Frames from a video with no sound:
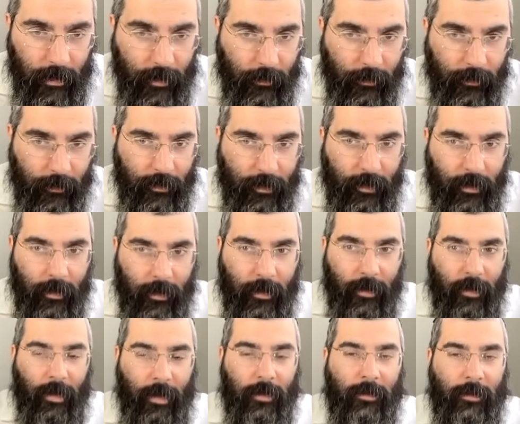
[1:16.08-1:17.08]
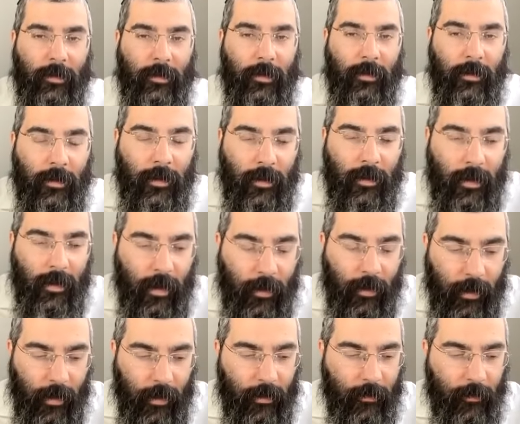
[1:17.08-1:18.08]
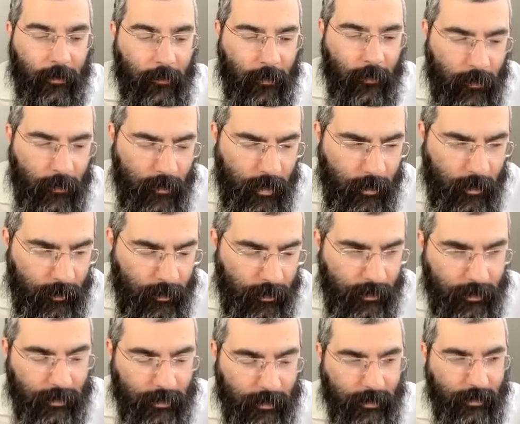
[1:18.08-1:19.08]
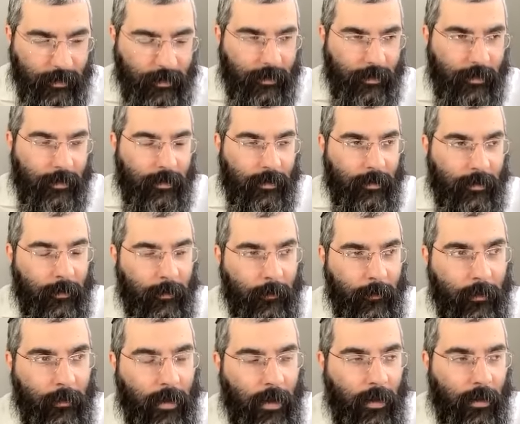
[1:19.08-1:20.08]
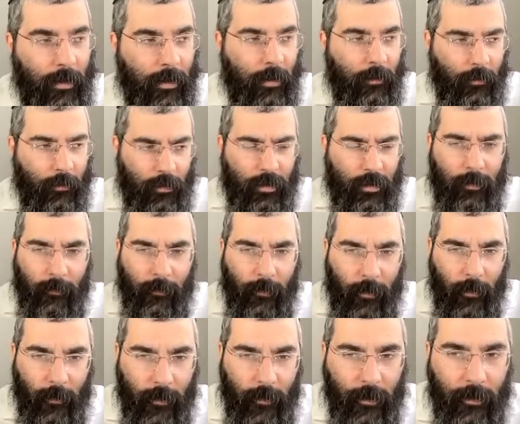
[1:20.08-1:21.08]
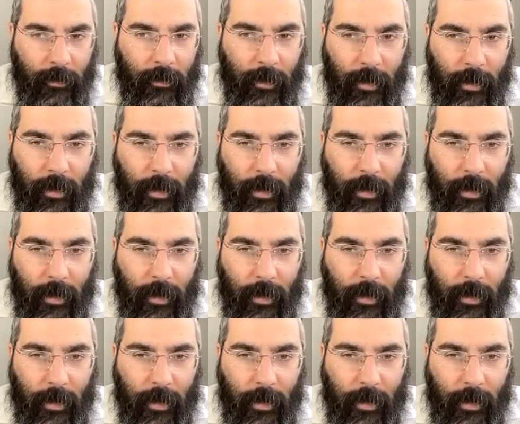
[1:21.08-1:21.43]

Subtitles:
There was a chassid, can't remember where he lived, it was just before the war.